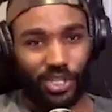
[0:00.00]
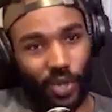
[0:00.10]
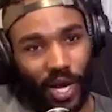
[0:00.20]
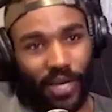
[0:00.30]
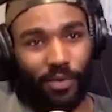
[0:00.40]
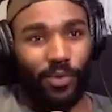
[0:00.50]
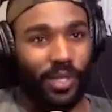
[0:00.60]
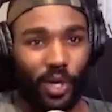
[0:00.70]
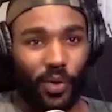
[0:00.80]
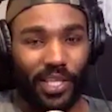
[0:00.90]
so I don't
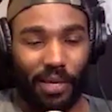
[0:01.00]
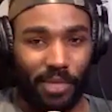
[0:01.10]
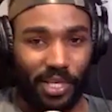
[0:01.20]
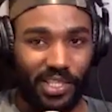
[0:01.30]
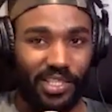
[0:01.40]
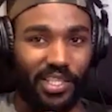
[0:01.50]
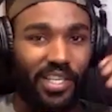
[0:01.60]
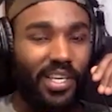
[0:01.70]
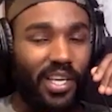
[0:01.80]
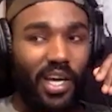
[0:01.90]
really know what that means.
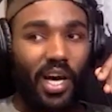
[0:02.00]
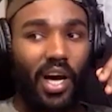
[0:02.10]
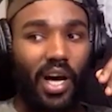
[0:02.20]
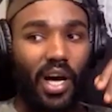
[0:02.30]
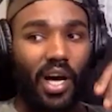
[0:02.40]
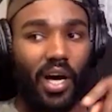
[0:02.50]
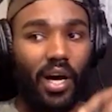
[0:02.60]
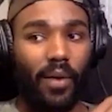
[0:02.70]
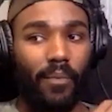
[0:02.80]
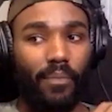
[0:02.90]

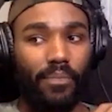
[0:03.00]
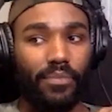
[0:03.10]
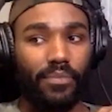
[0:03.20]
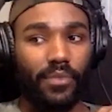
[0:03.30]
Um,